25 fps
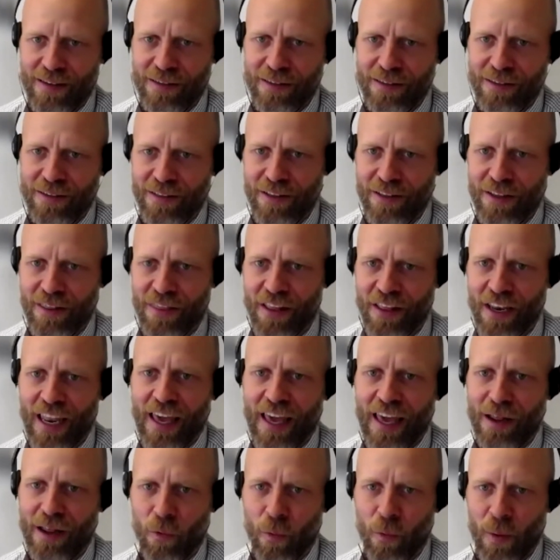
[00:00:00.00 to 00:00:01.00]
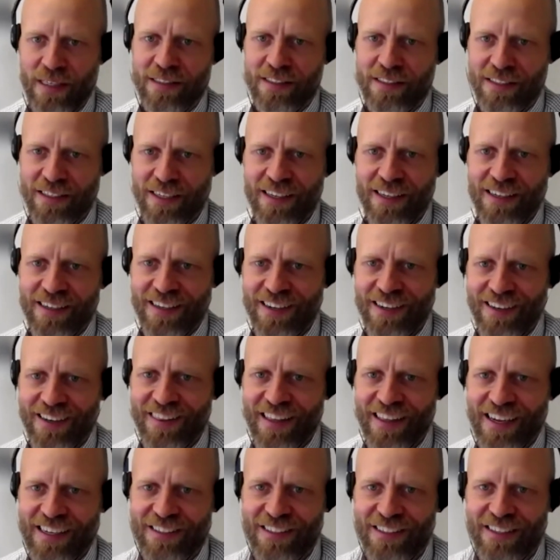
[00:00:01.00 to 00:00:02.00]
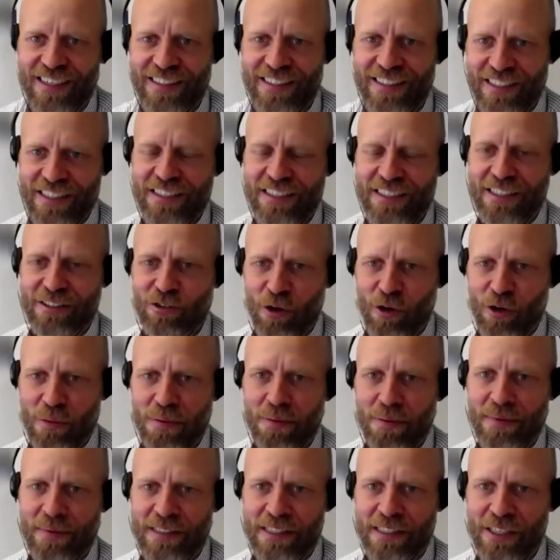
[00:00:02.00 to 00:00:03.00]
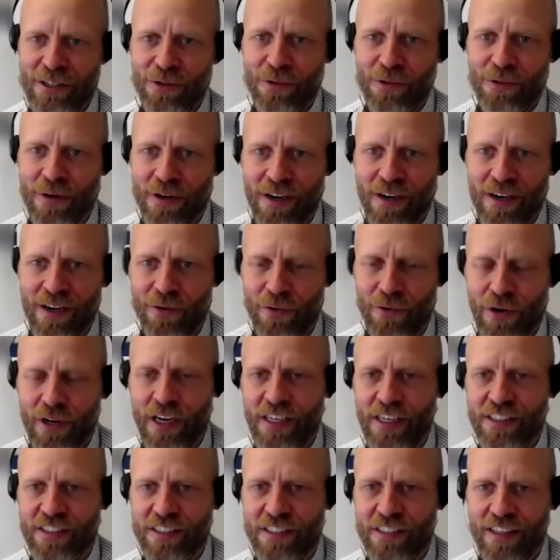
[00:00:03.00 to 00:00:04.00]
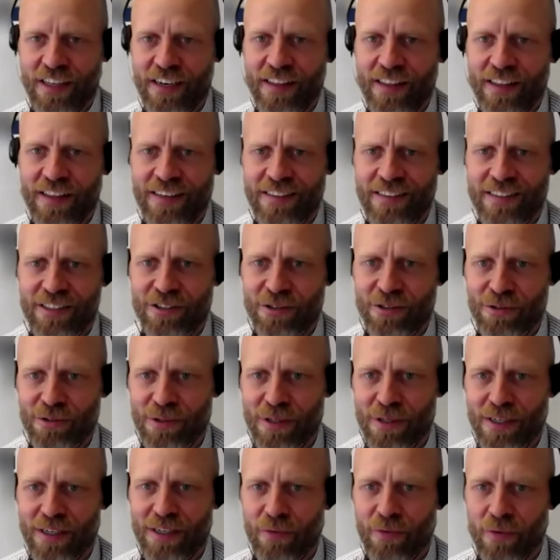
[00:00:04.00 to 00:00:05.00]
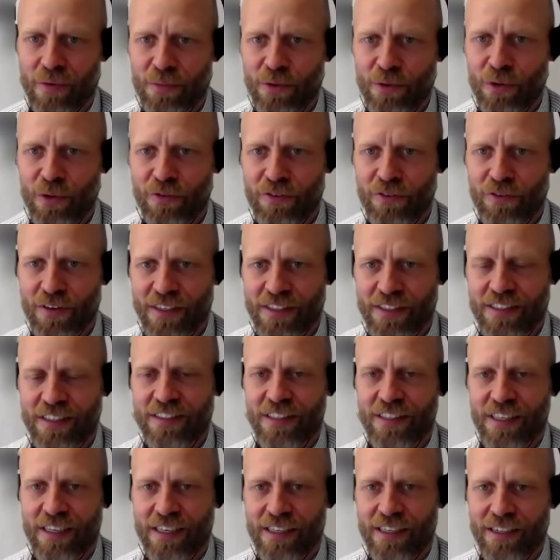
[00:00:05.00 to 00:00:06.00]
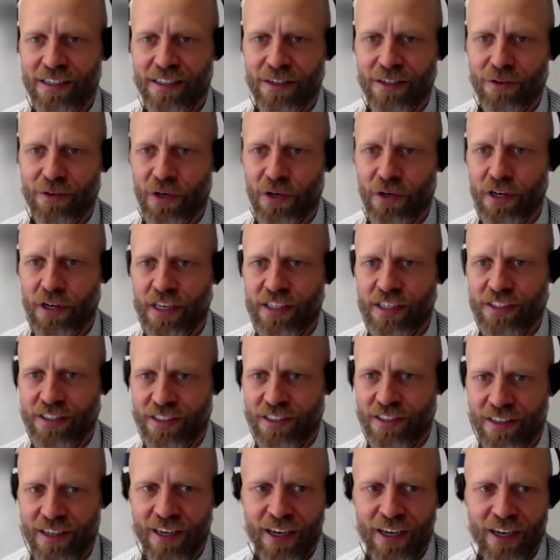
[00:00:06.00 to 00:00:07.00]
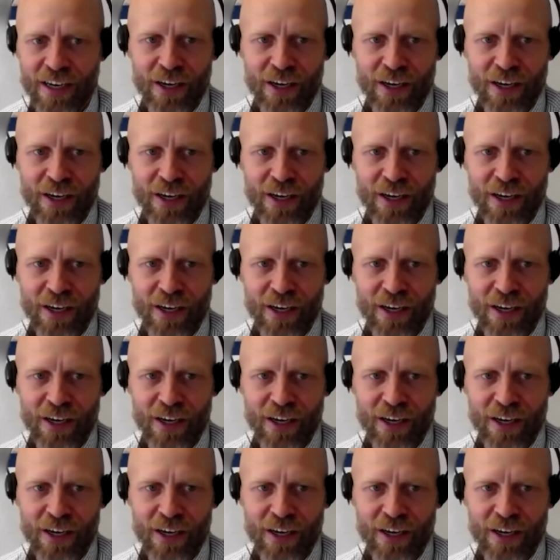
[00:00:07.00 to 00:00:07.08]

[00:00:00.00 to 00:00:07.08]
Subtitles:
latter wins, that it's easier to implement new regulation than it is to remove existing regulation.